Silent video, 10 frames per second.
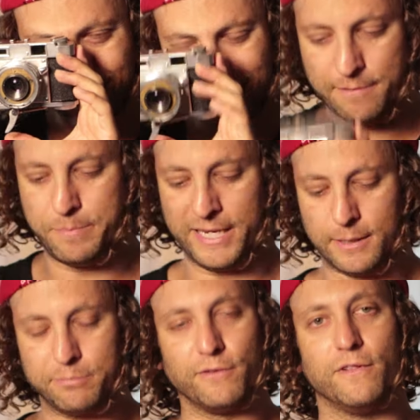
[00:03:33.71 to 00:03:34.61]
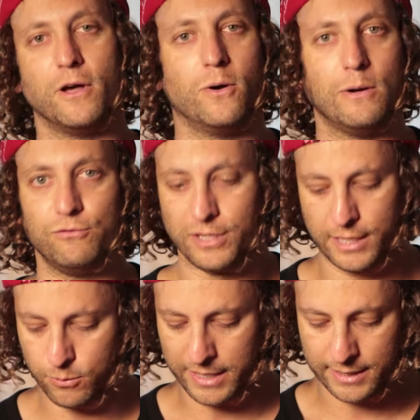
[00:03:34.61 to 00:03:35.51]
of picked up the flow
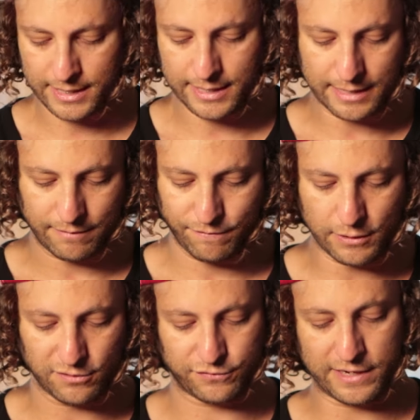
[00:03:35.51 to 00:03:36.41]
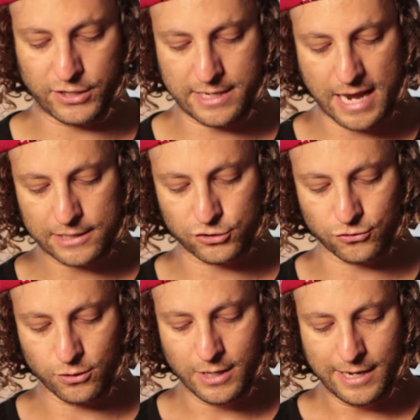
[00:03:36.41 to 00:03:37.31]
really quickly. It feels very
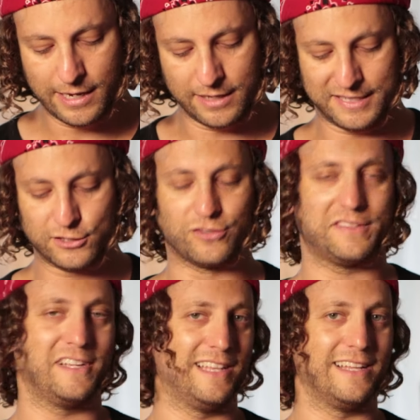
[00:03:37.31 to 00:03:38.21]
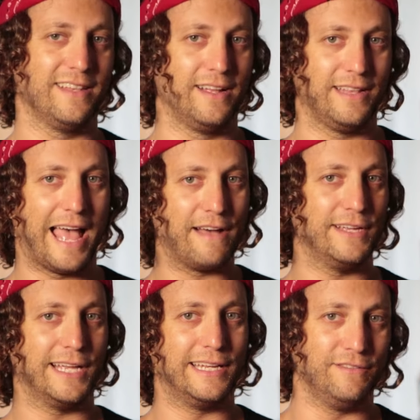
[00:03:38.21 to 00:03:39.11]
natural. It's interesting that
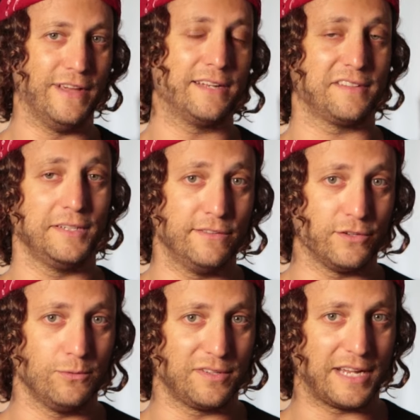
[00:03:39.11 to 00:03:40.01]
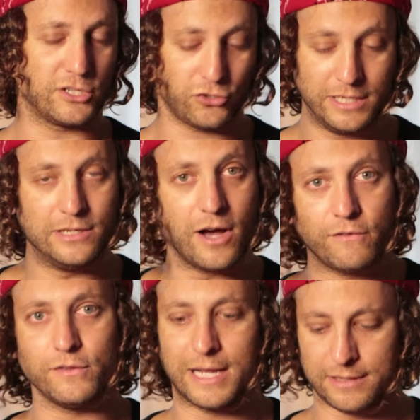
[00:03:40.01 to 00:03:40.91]
having an advanced lever was actually
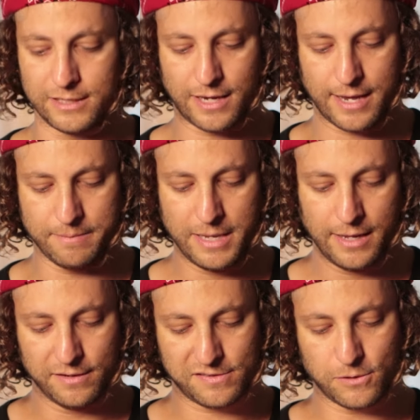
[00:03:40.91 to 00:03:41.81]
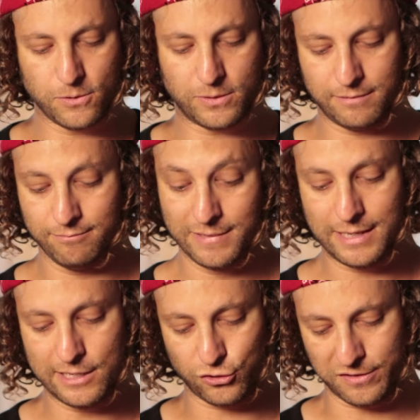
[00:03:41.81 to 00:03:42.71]
novel at the time. So,
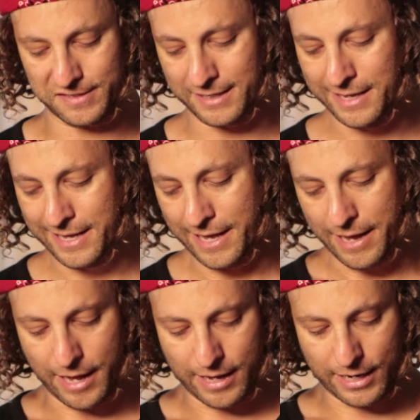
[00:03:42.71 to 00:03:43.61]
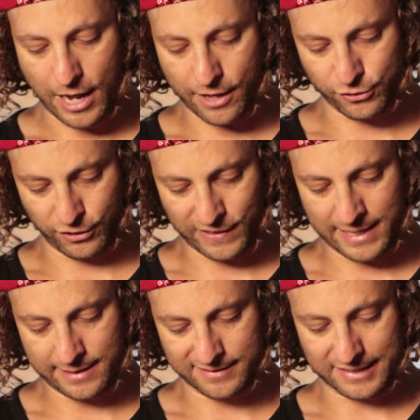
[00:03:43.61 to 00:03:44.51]
interesting. Other
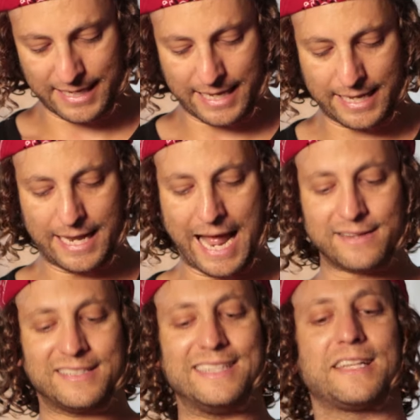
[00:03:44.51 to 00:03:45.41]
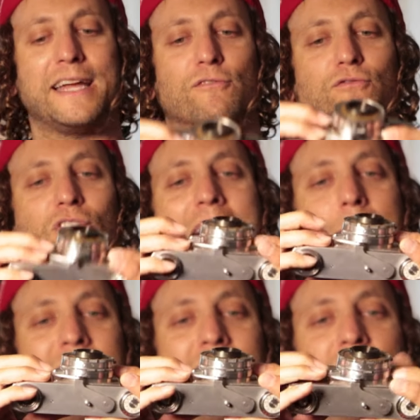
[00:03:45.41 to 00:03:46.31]
things. It has these like
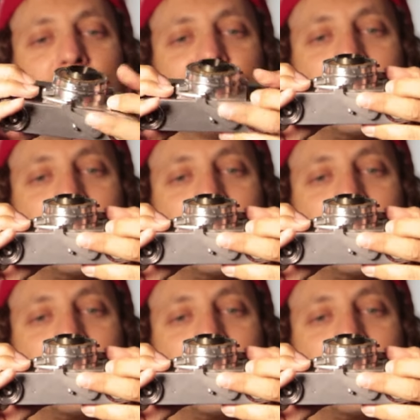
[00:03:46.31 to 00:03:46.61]
rabbit ears